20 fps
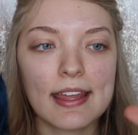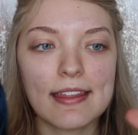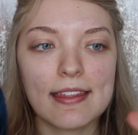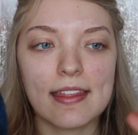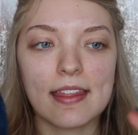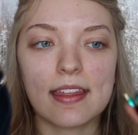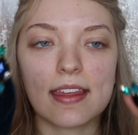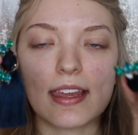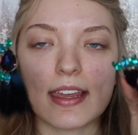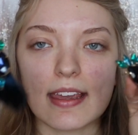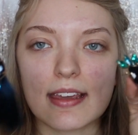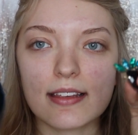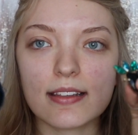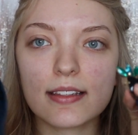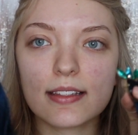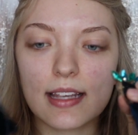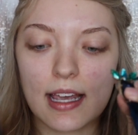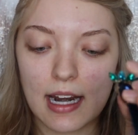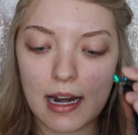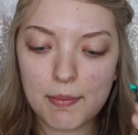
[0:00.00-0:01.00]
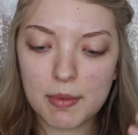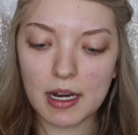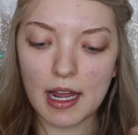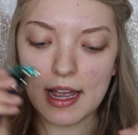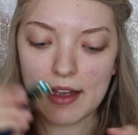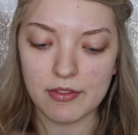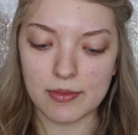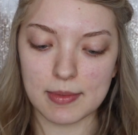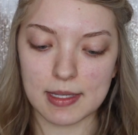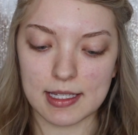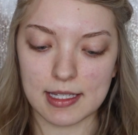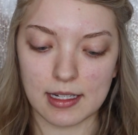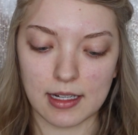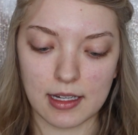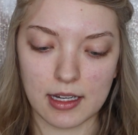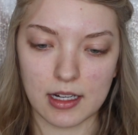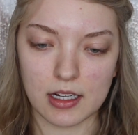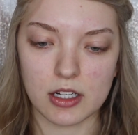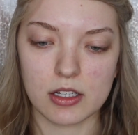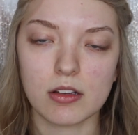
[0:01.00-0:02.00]
these, and I'm gonna have them
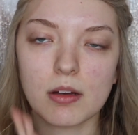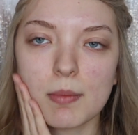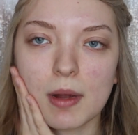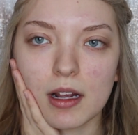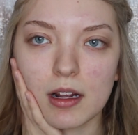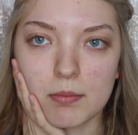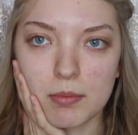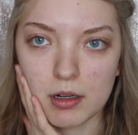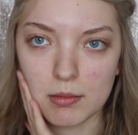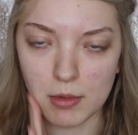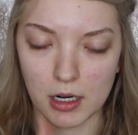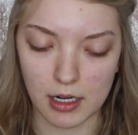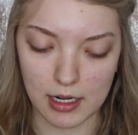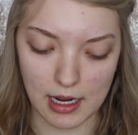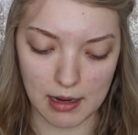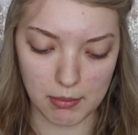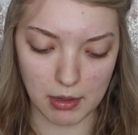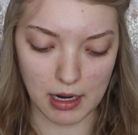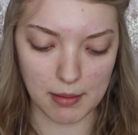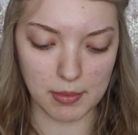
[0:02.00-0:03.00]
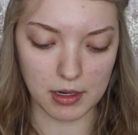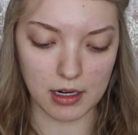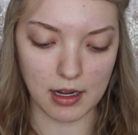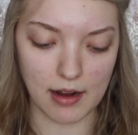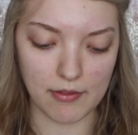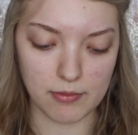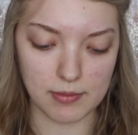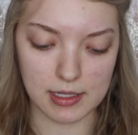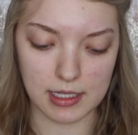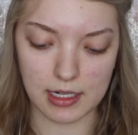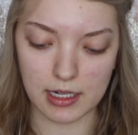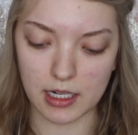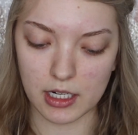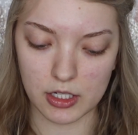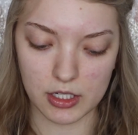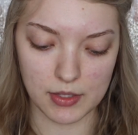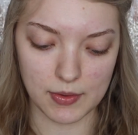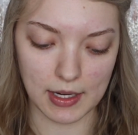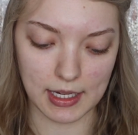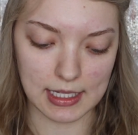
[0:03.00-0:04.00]
sitting here, so I'm not gonna put them on yet, but I'm gonna have them sitting
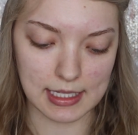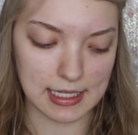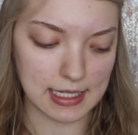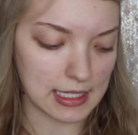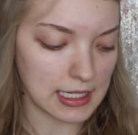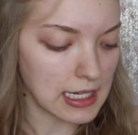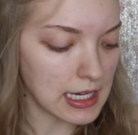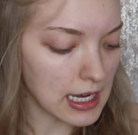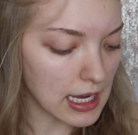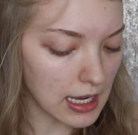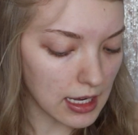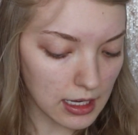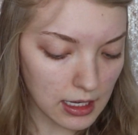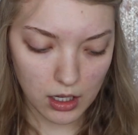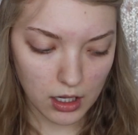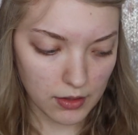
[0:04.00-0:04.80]
here so I can see